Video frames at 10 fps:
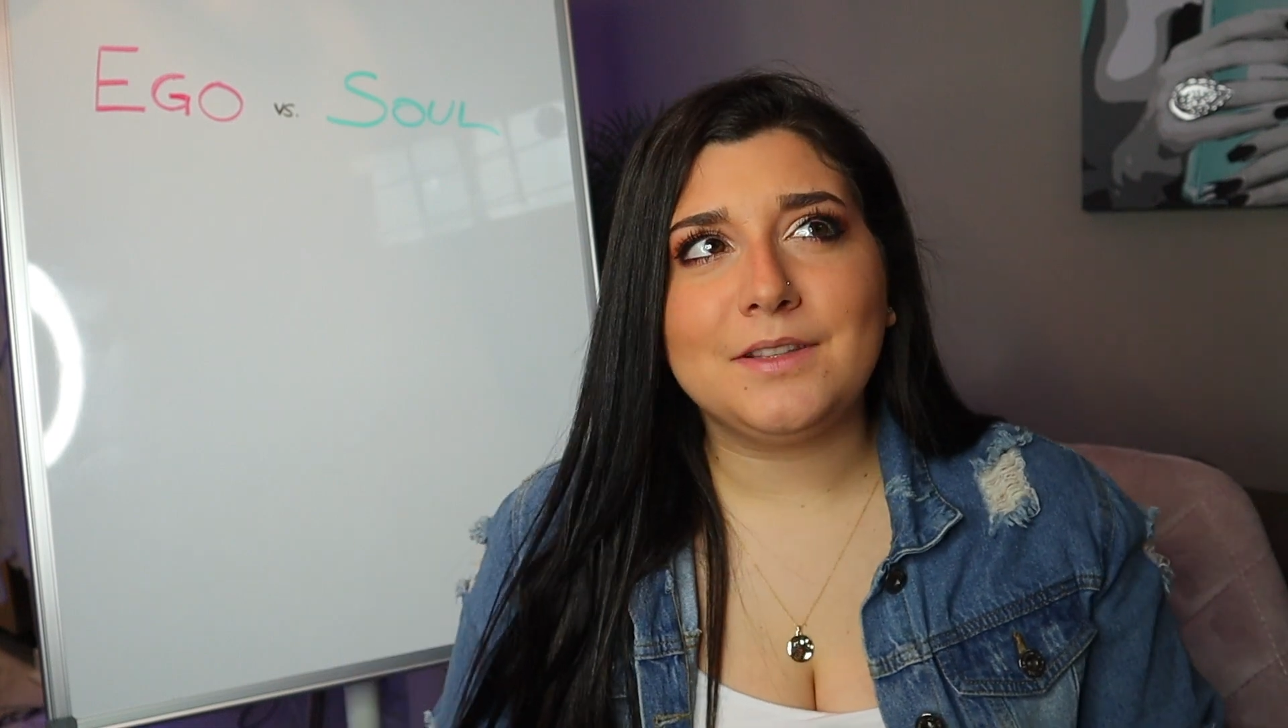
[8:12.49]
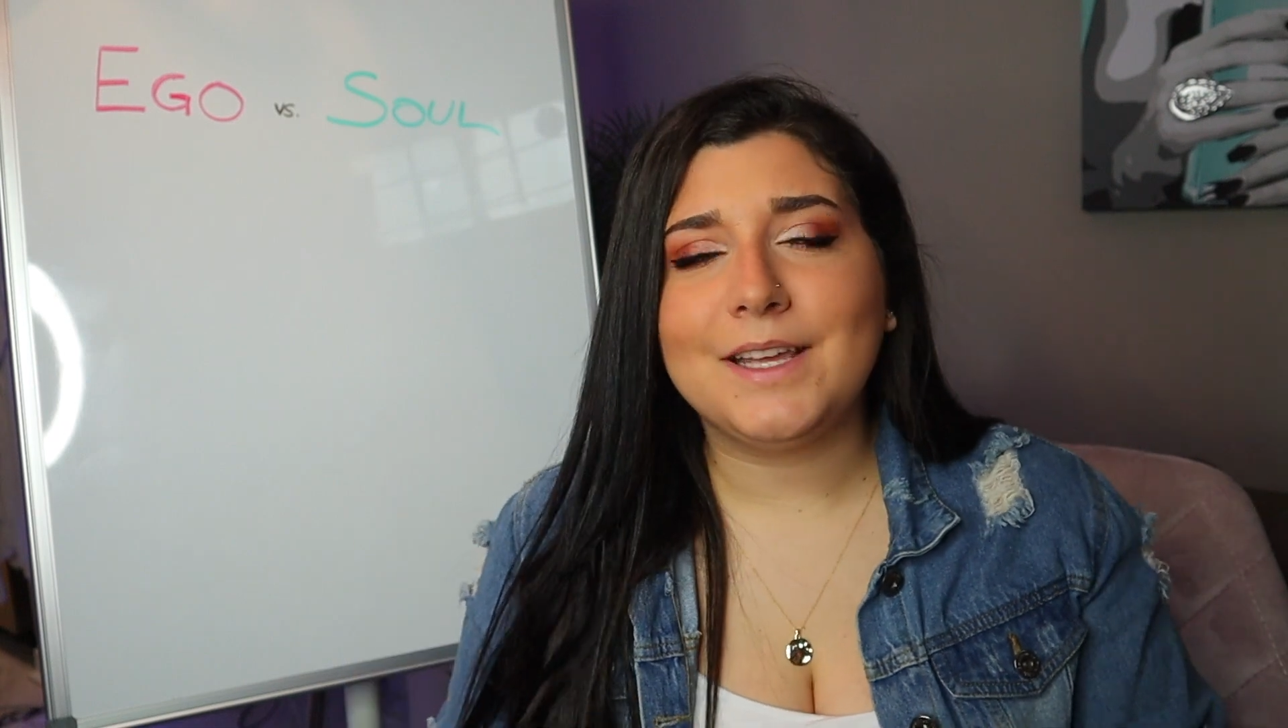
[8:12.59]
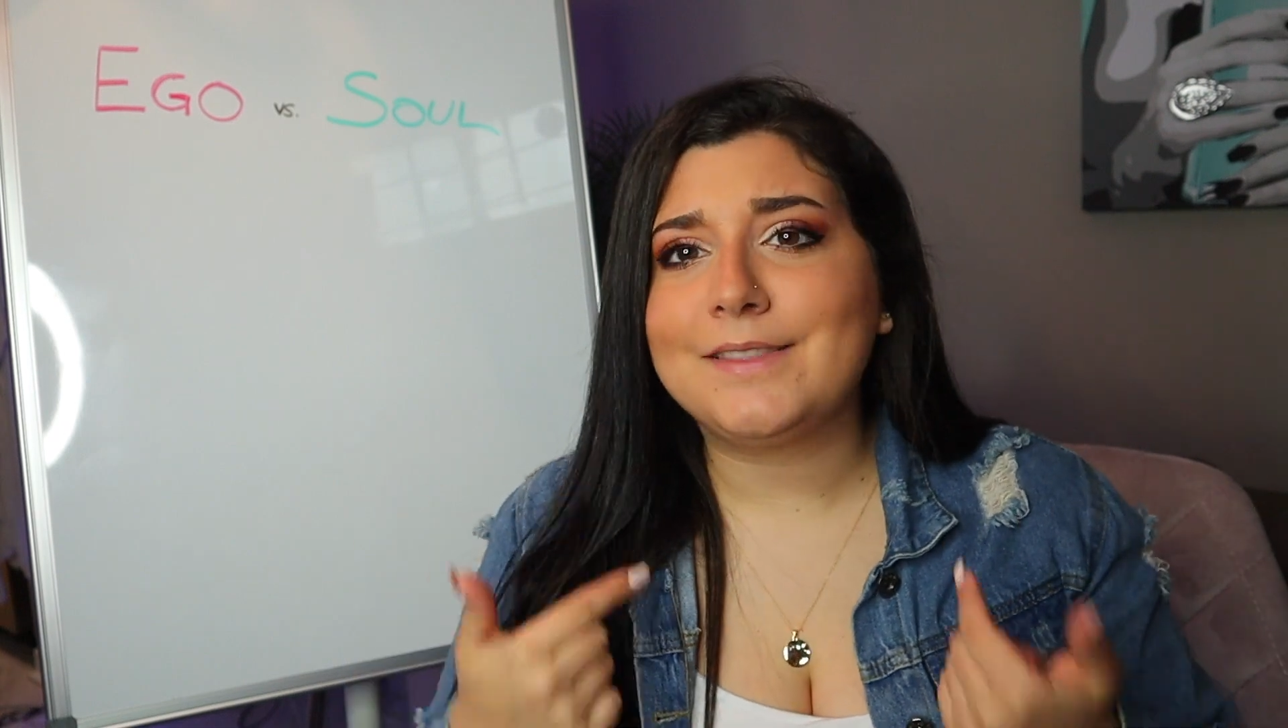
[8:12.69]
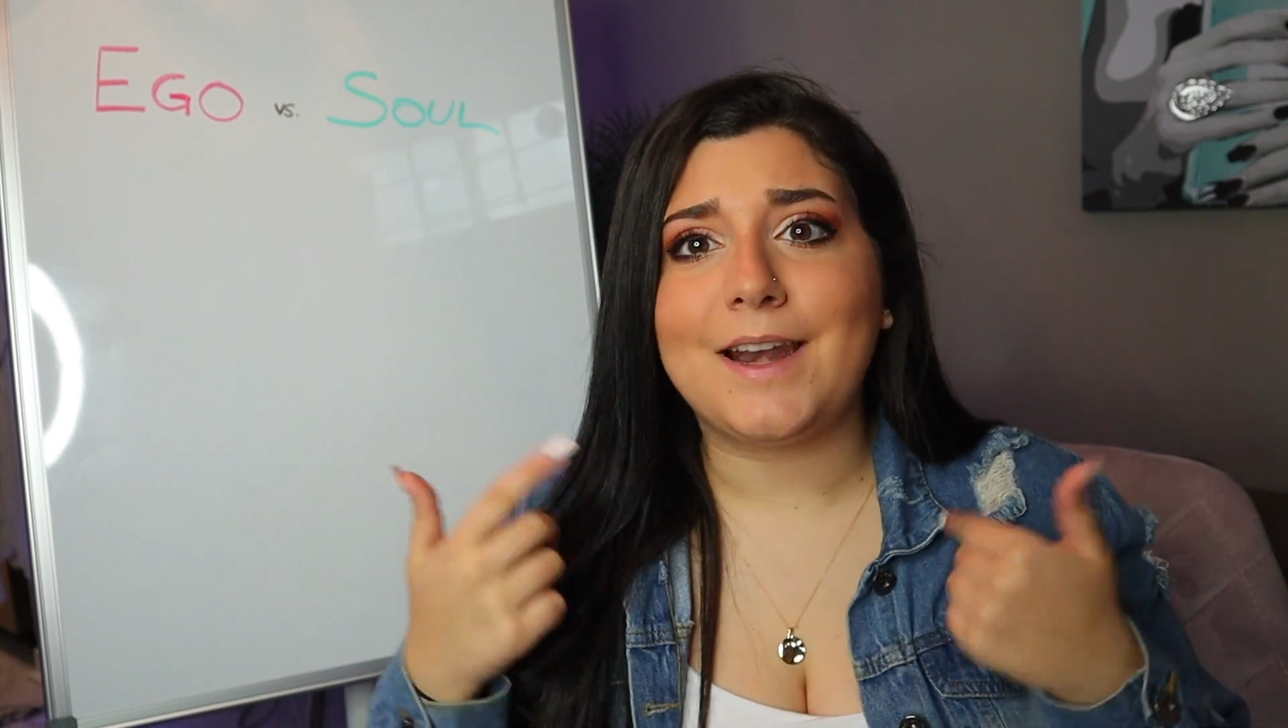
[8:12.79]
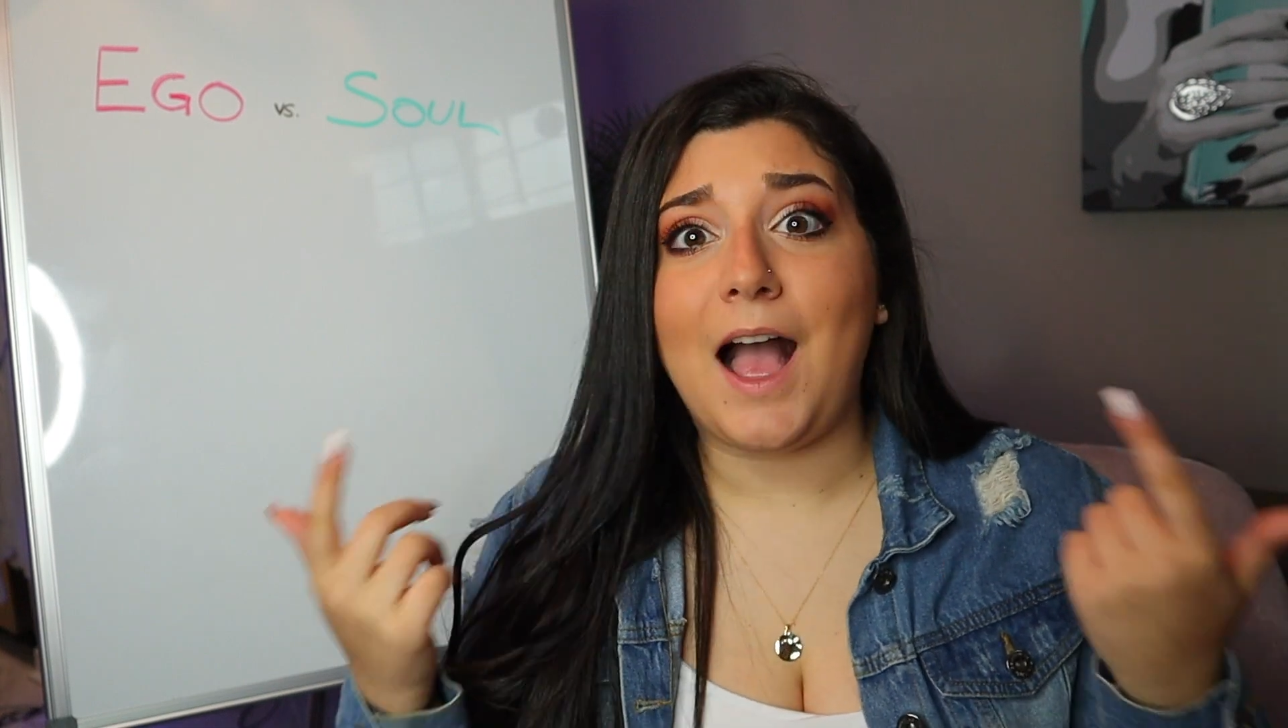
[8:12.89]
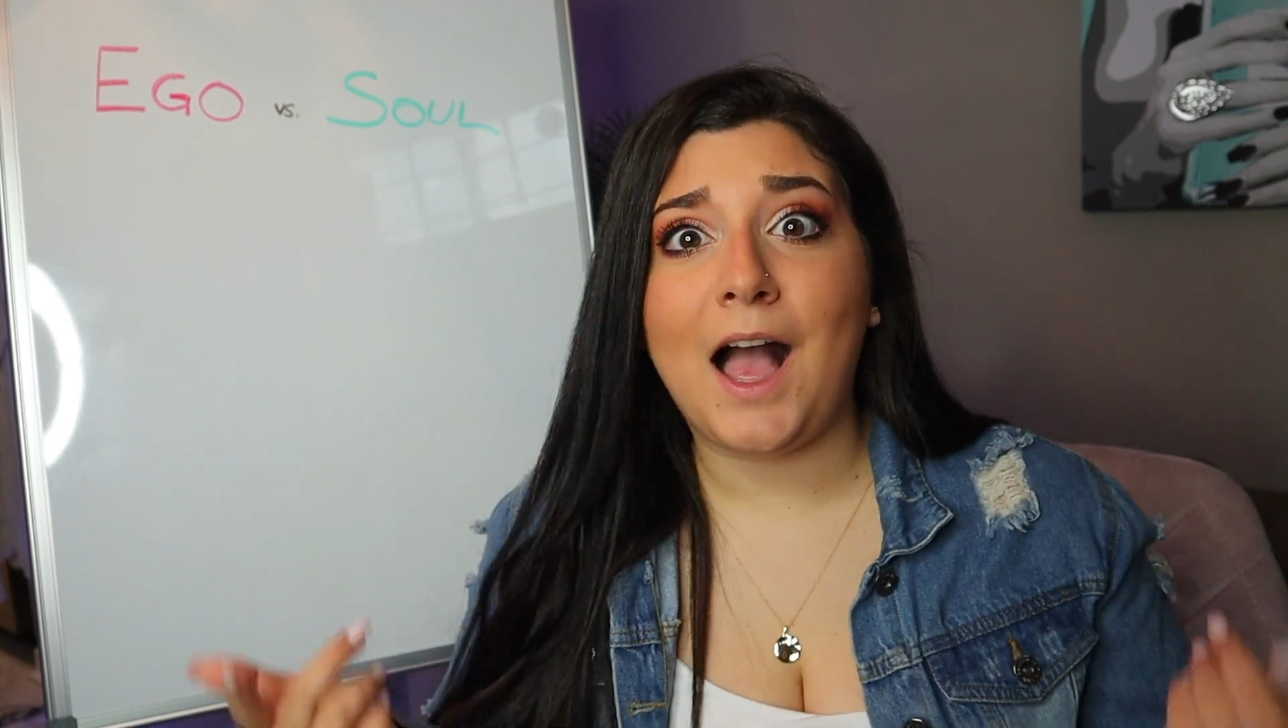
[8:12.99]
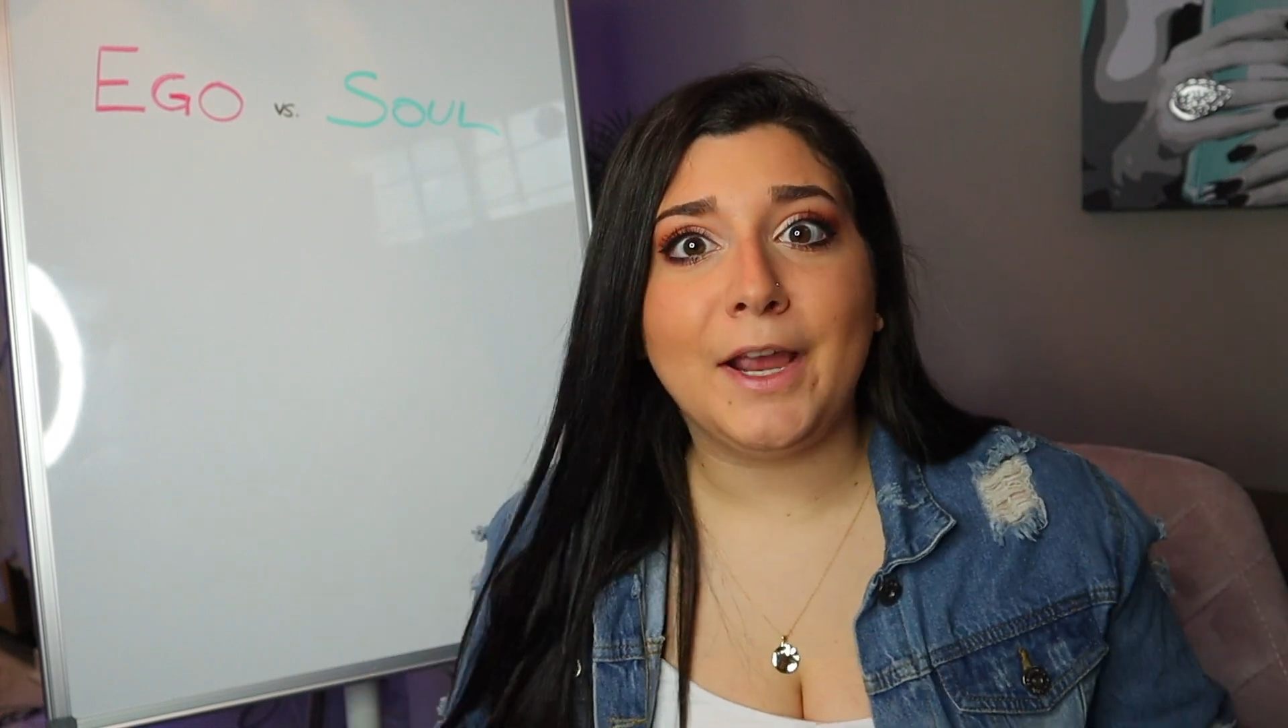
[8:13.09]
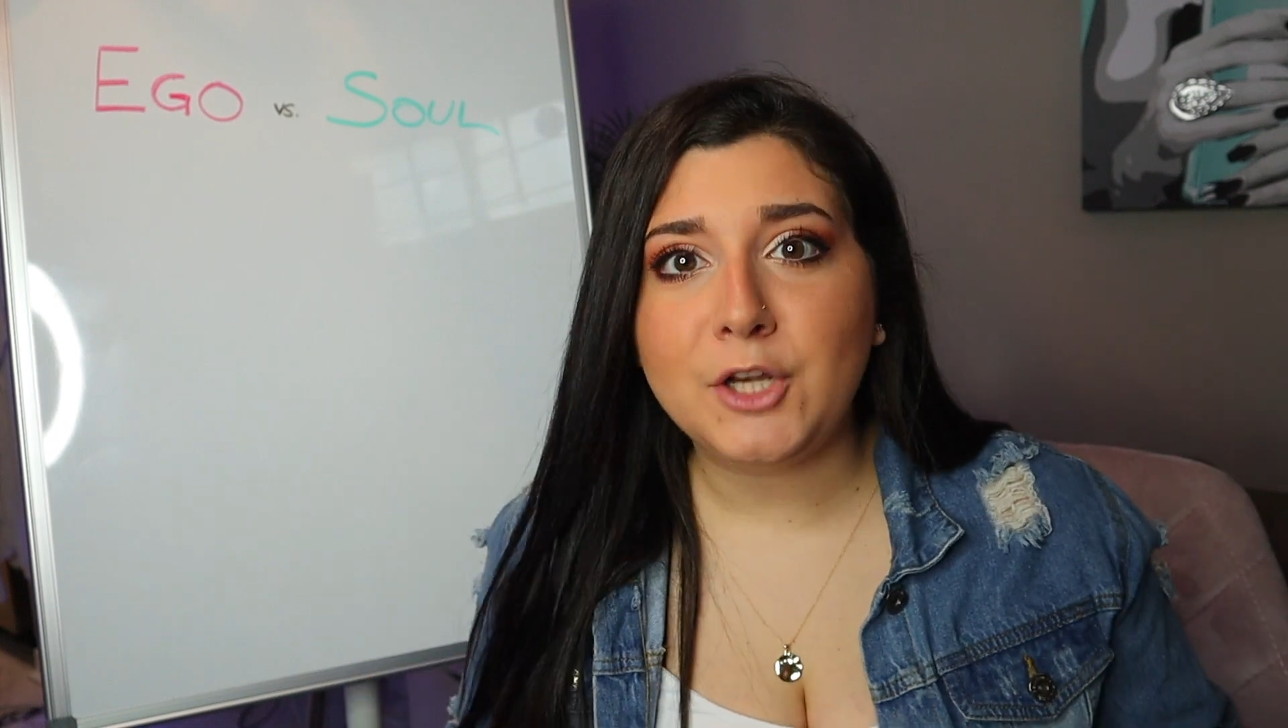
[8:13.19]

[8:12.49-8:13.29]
to think that I